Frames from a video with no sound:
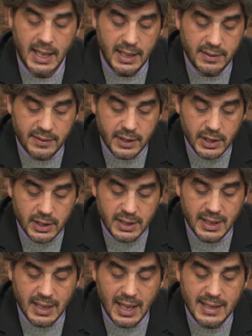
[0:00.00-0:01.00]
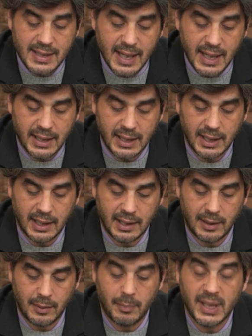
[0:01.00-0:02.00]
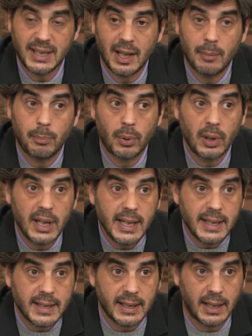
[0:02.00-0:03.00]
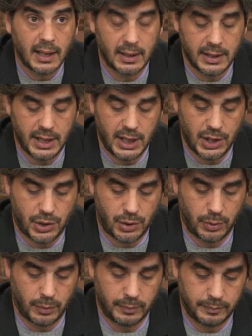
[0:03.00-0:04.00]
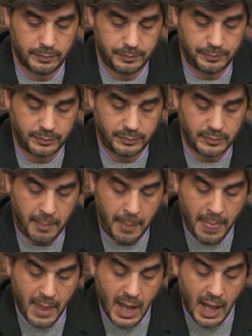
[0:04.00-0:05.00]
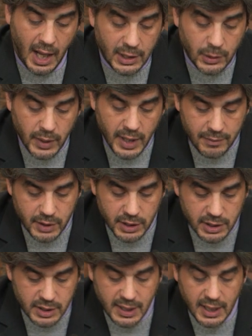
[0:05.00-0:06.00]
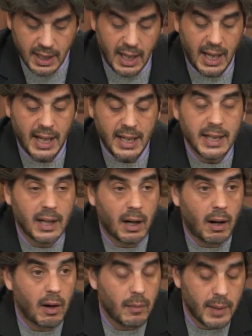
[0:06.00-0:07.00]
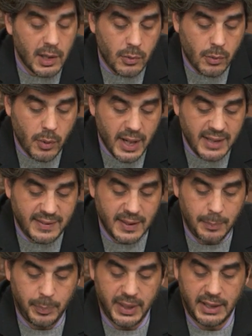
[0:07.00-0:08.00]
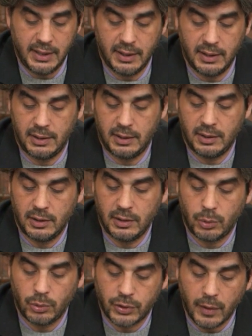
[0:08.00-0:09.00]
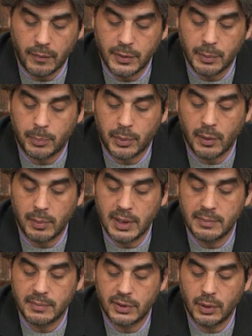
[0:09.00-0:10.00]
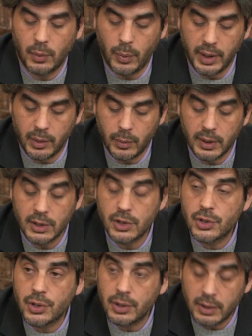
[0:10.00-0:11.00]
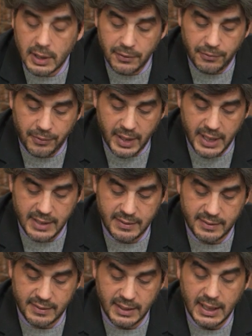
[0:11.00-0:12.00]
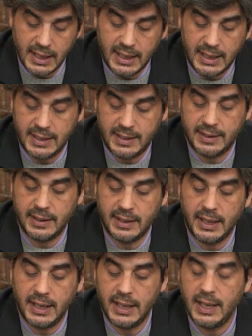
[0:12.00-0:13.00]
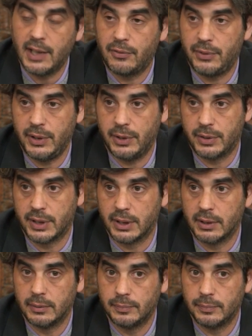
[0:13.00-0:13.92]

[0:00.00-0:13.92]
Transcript: is not a technical but a political issue. And we have not any global recipe to solve the problems we will surely face in the near future.